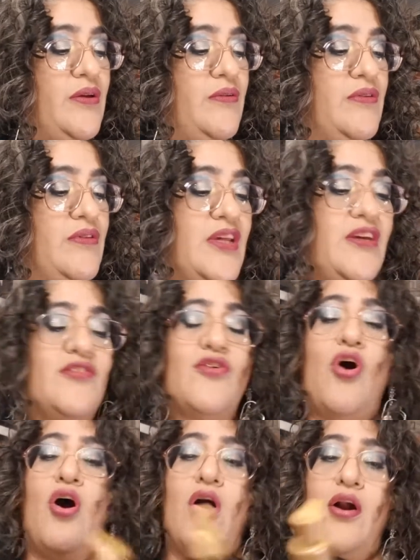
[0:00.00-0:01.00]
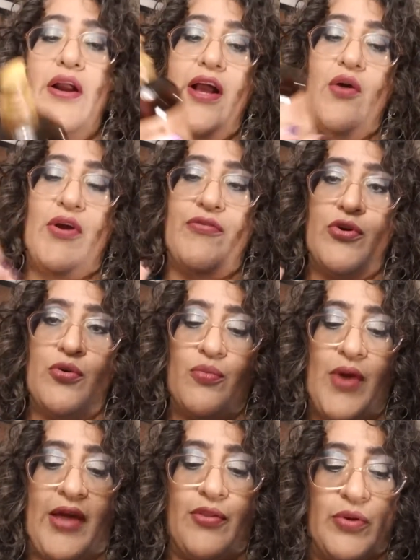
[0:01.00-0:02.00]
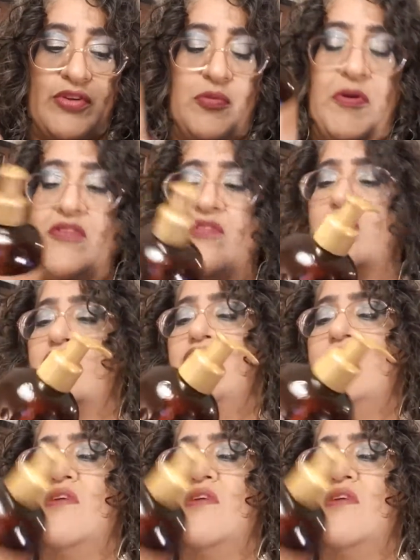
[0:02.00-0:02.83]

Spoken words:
These are, however, rather expensive.